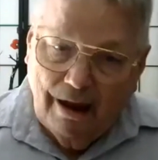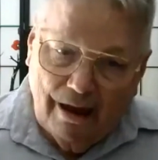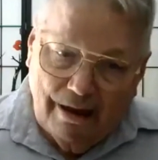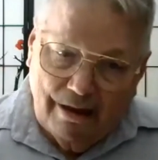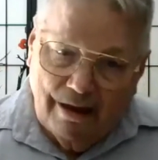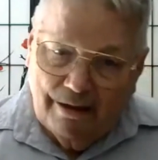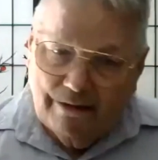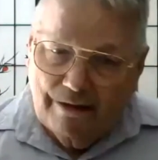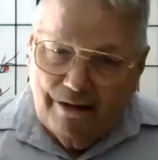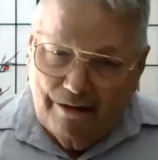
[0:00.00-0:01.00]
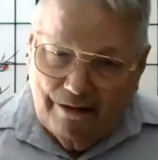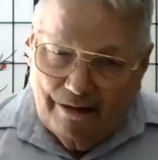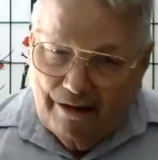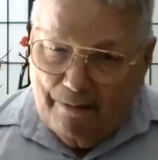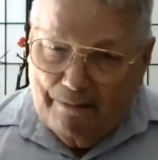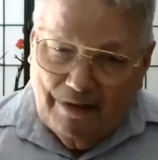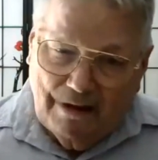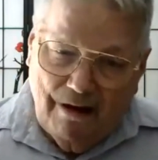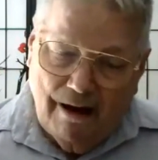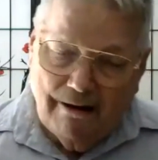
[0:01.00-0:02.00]
I'm
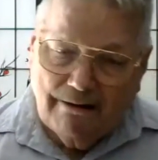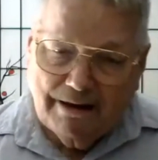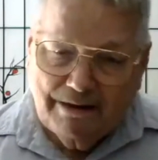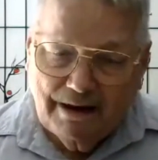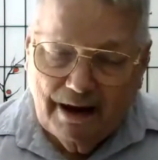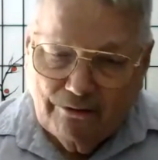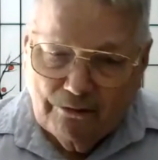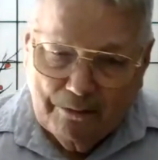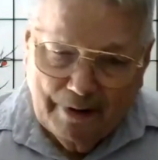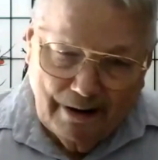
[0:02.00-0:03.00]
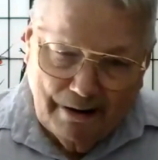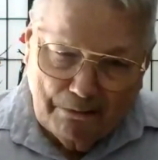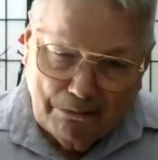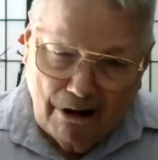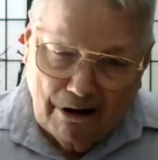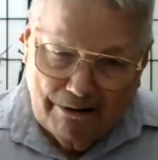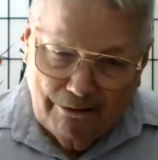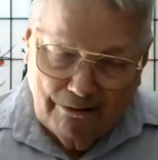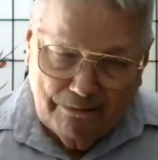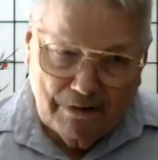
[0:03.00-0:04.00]
kind of like the angel man and prana
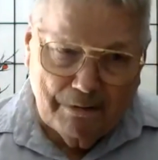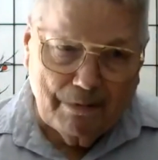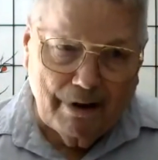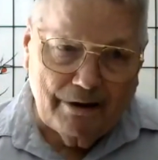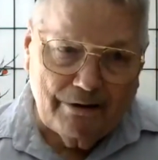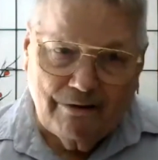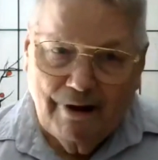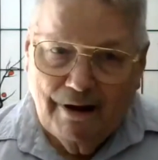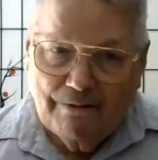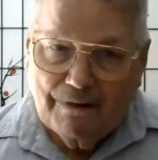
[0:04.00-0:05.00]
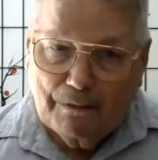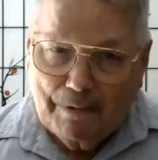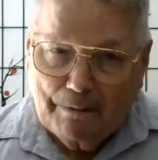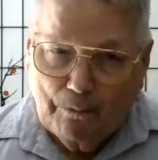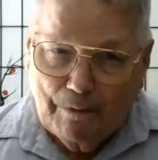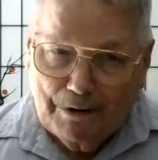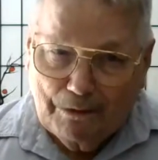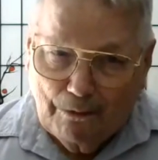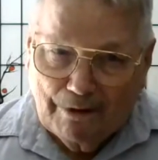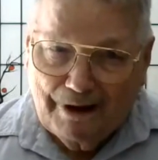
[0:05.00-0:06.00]
dude for the place. If people want to
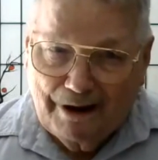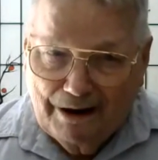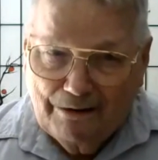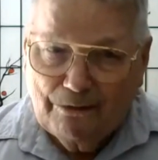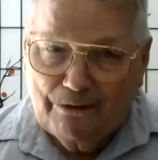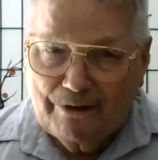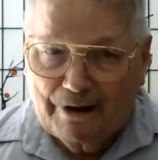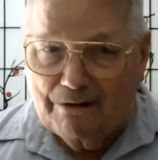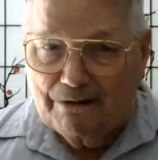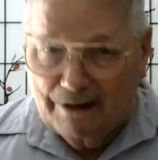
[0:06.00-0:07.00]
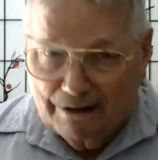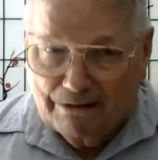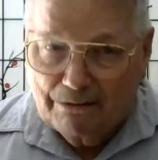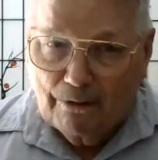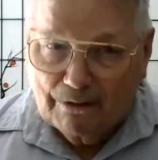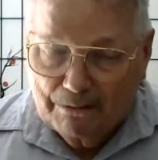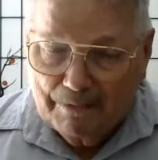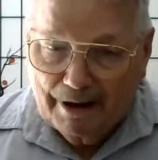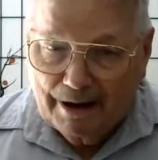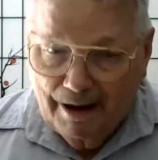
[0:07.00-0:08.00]
talk to angels, they talk to
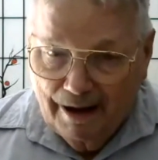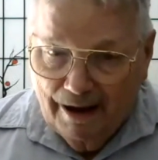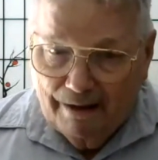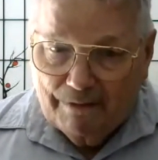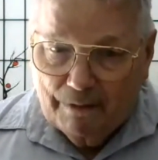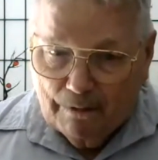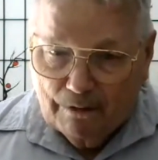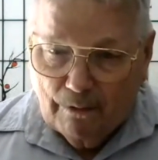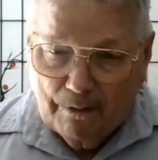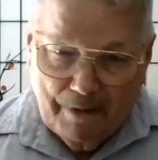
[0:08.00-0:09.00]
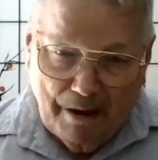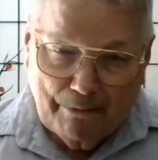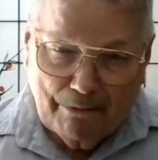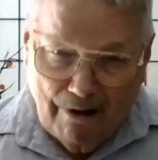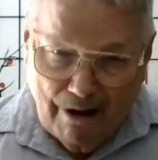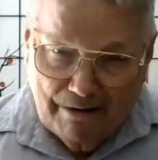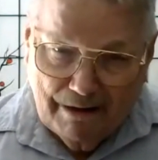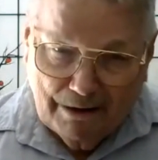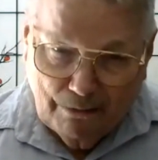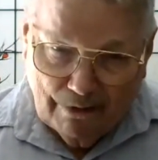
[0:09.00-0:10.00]
me. If they want to talk about prana,
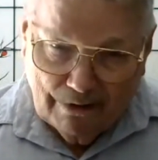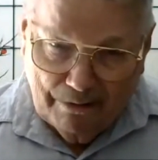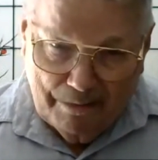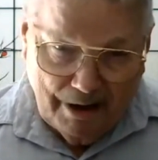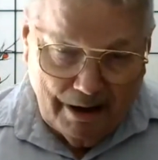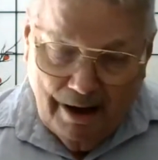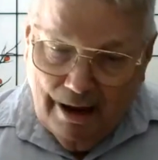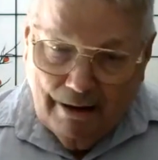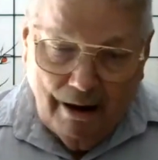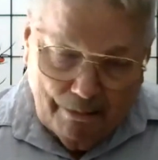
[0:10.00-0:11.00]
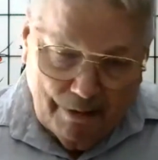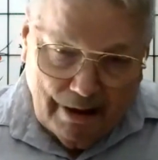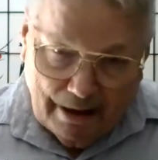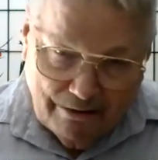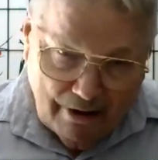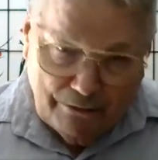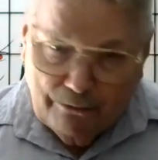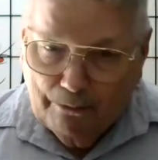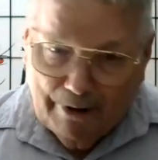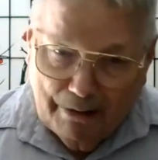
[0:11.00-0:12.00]
they talk to me. But that's not
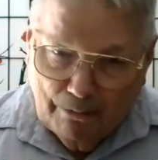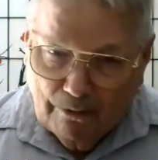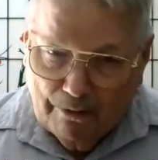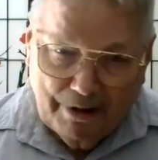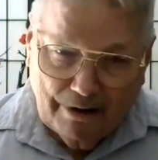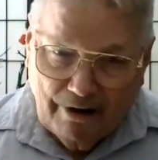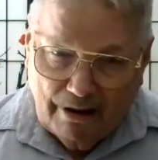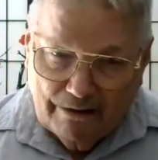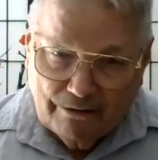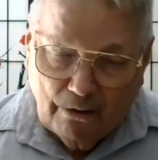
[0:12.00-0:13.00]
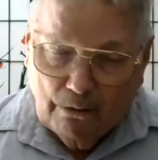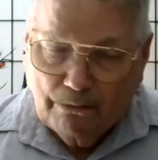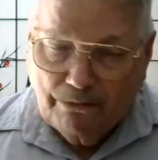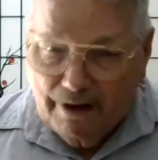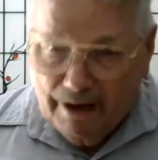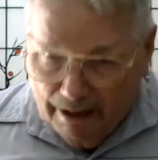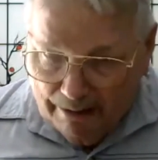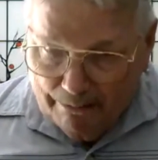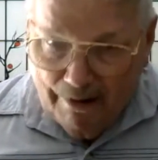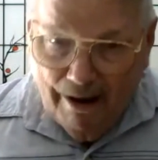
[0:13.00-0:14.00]
true anymore, because there's a whole
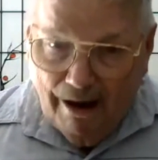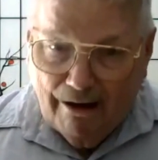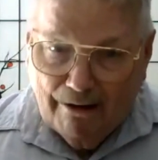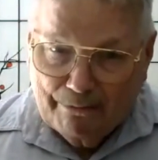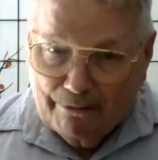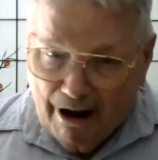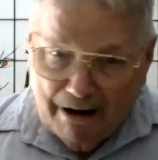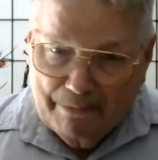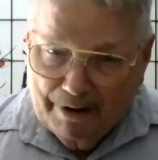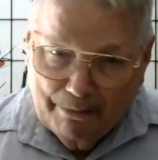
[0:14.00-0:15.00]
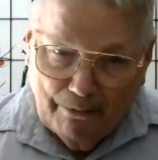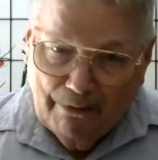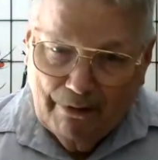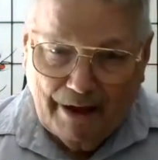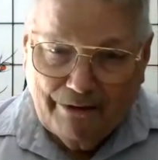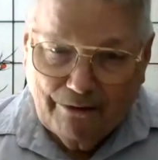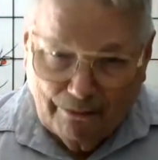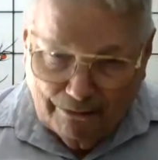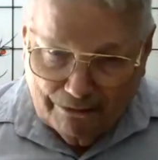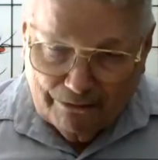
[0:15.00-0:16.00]
team of prana people at
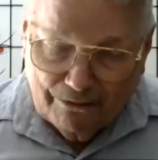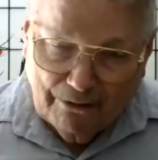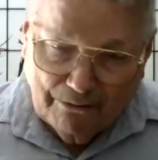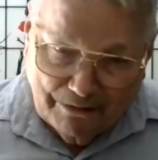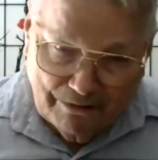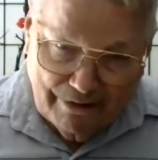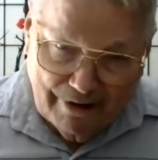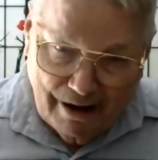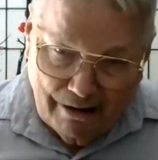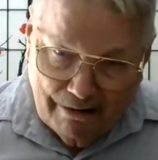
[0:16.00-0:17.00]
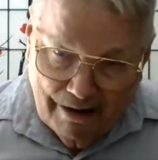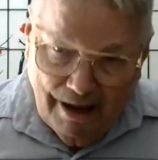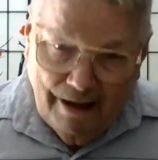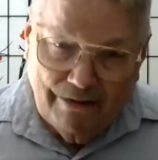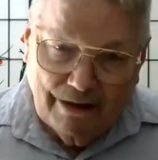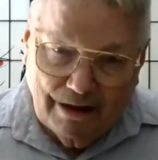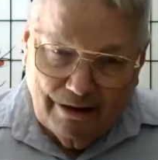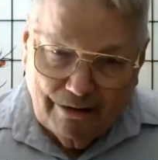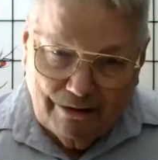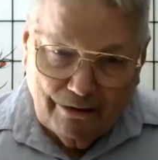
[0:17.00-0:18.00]
Salute the Services now.
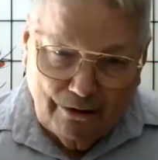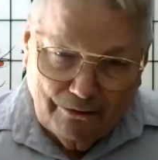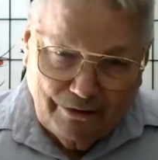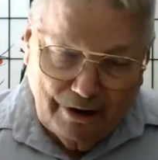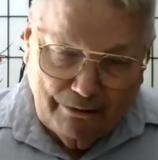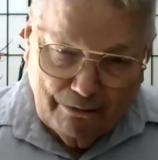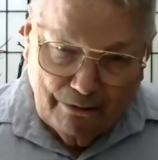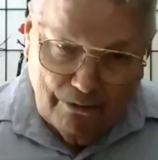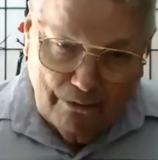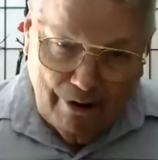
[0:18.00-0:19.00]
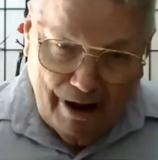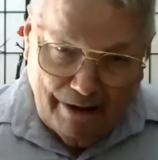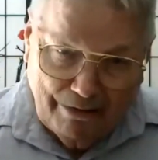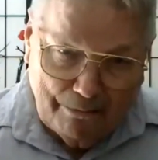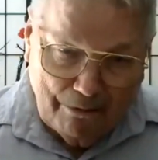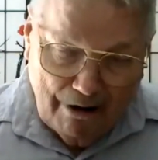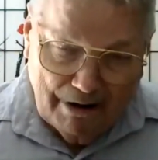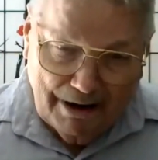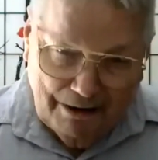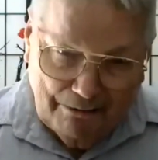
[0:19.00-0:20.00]
The Thursday crew at the
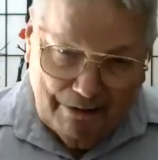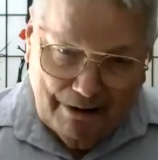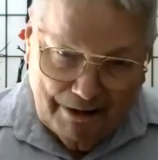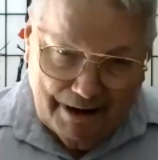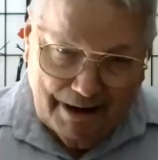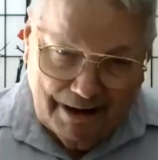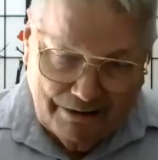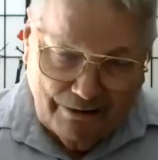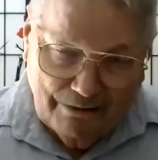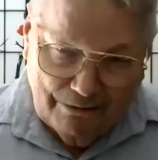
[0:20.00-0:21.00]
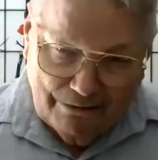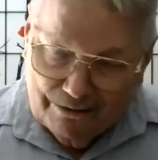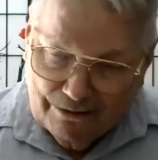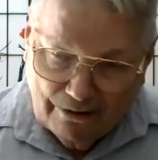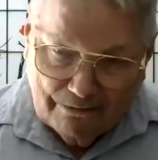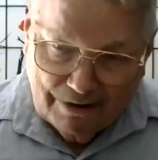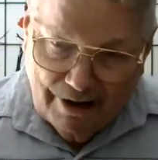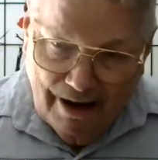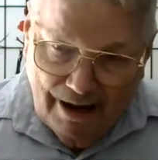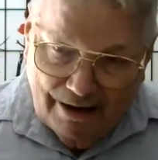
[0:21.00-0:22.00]
Pranic Healing Clinic at Salute the Service
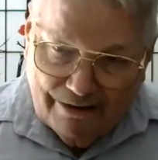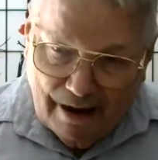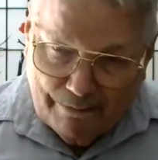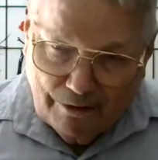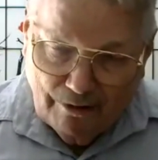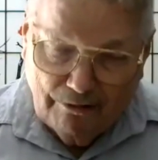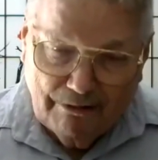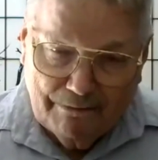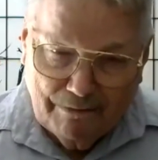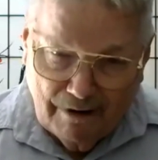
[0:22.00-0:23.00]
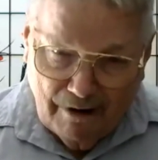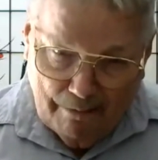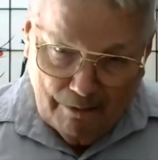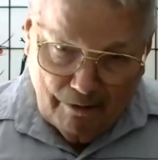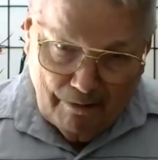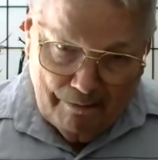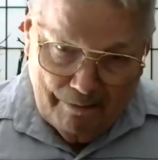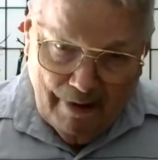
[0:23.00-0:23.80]
is absolutely phenomenal.